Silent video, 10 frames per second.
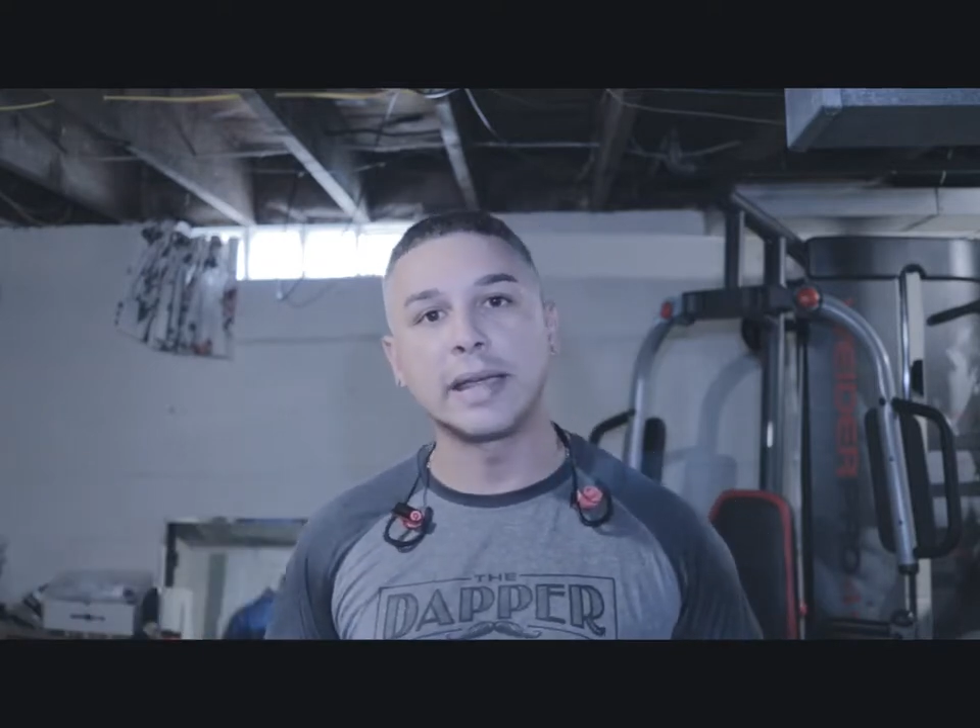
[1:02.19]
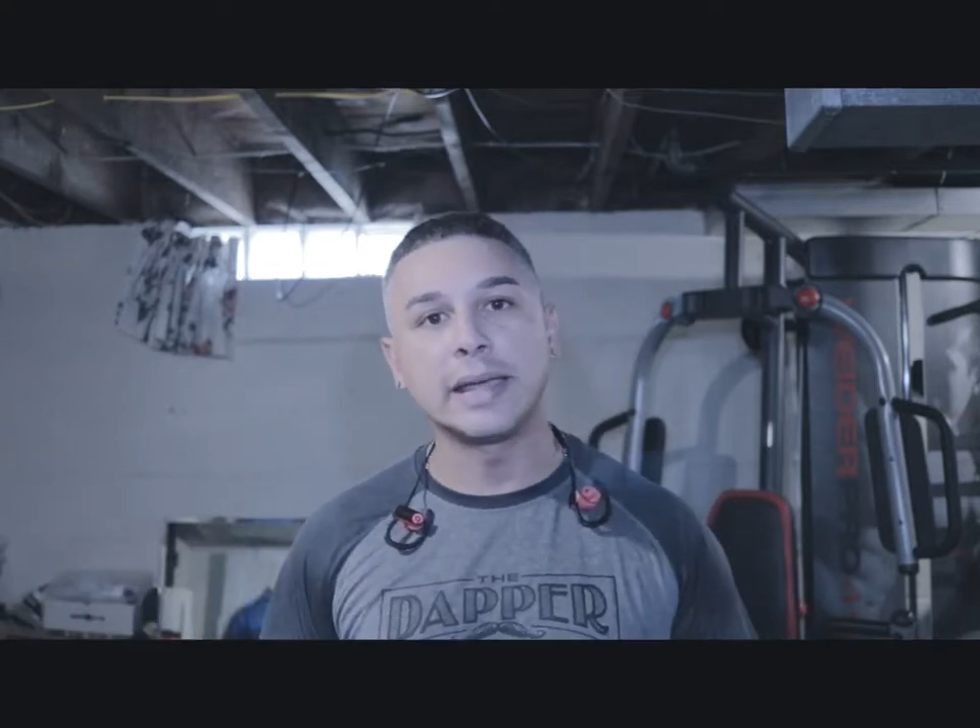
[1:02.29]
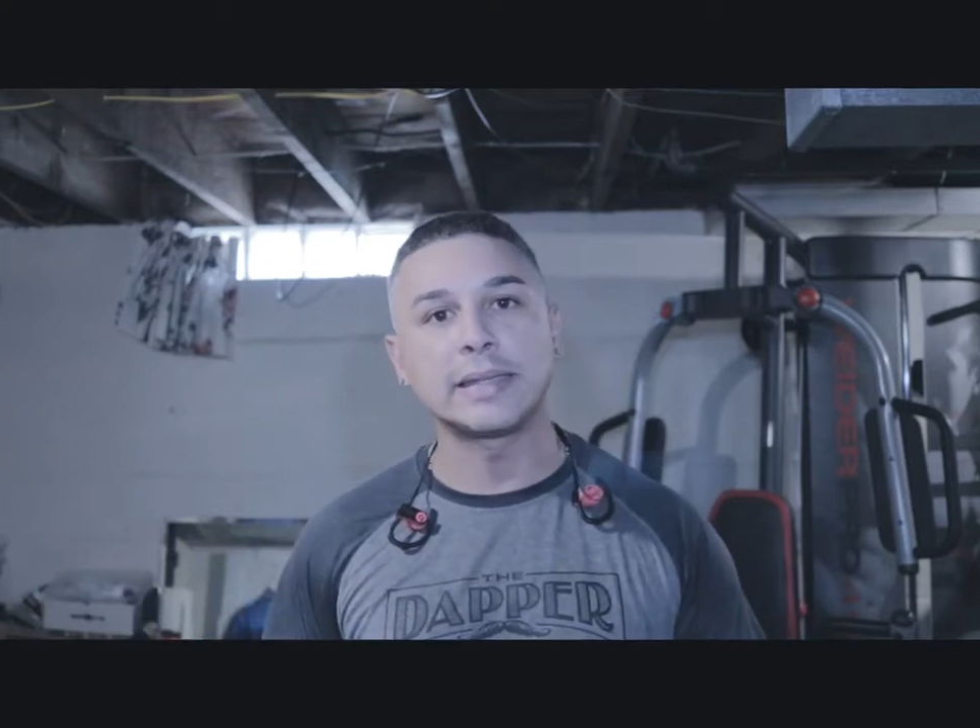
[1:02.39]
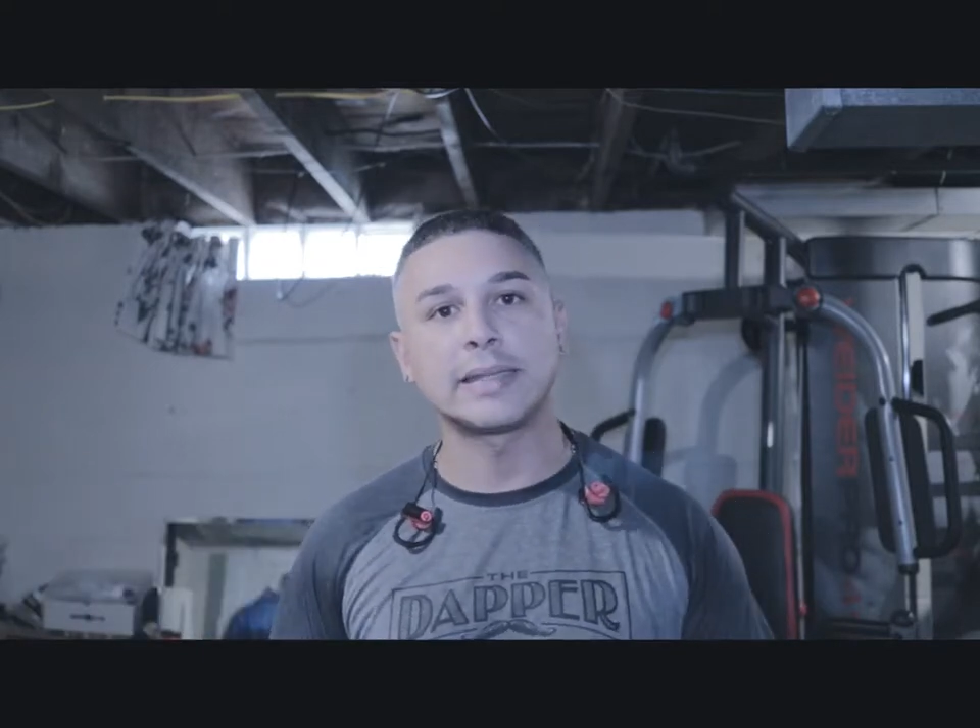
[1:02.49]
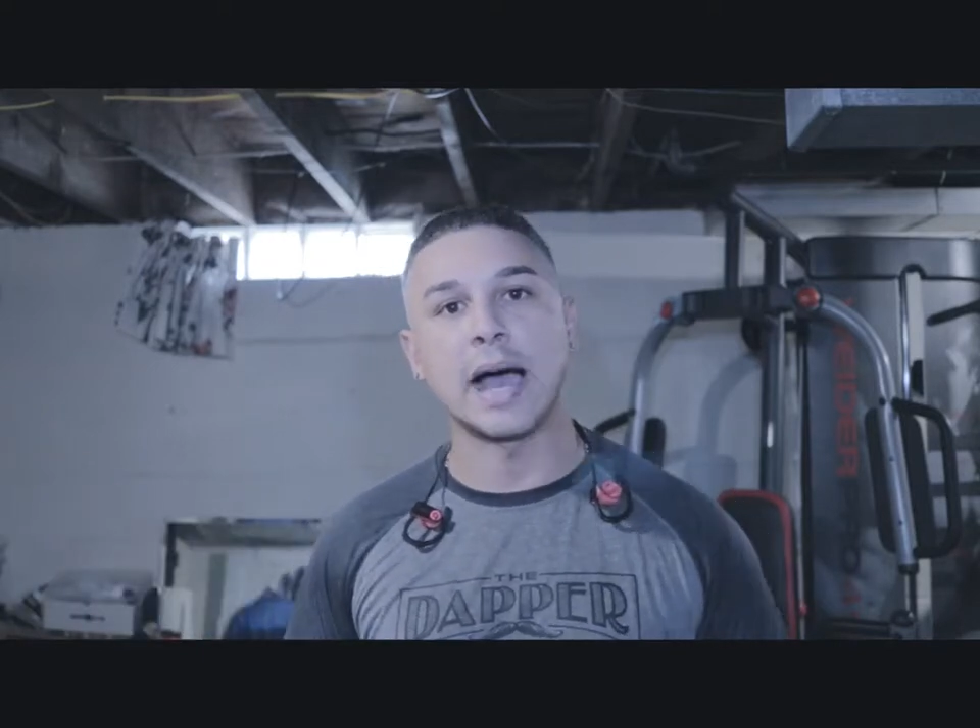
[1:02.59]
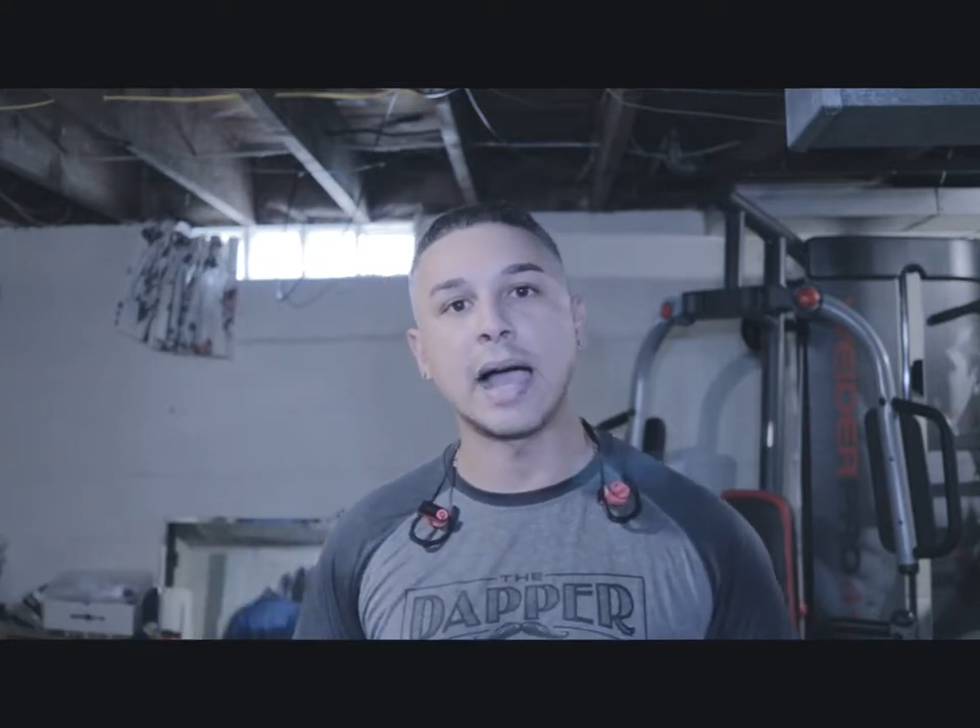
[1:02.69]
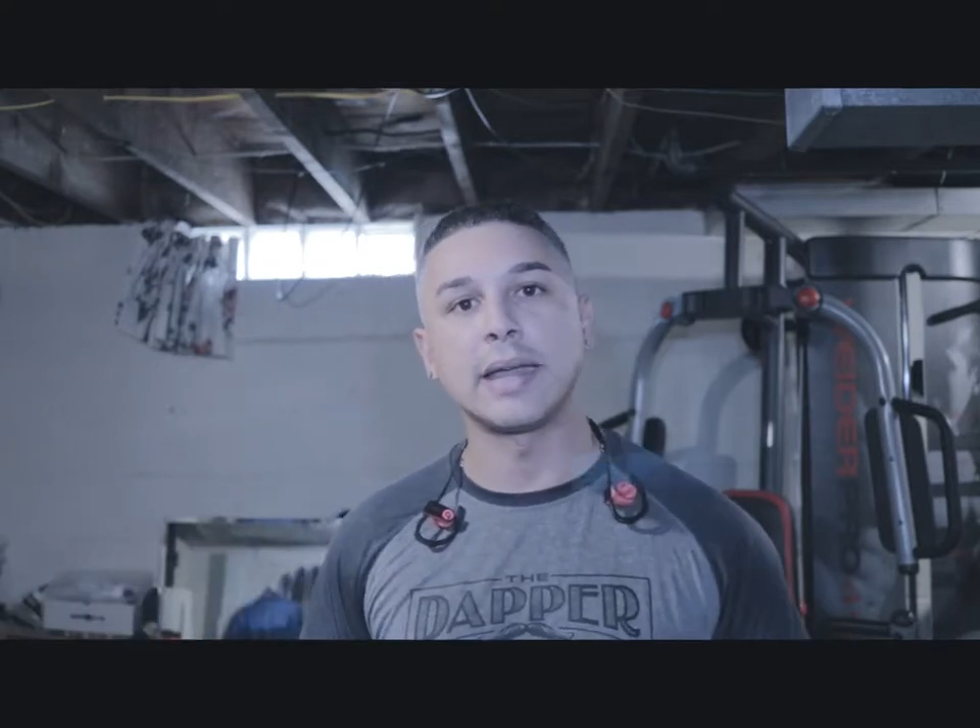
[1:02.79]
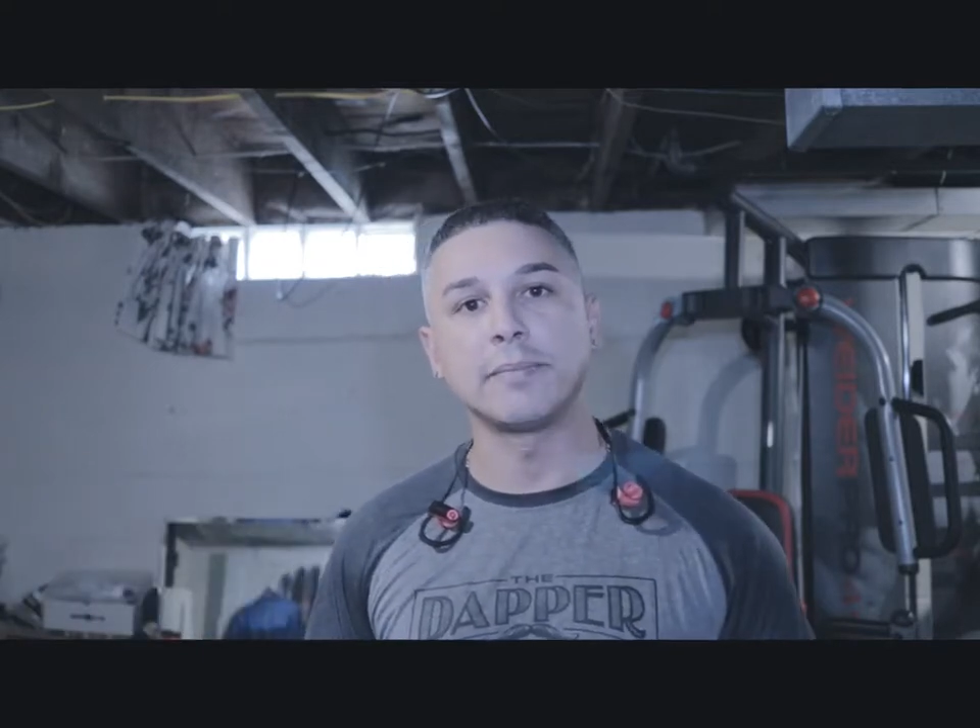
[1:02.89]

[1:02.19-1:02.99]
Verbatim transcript: inside.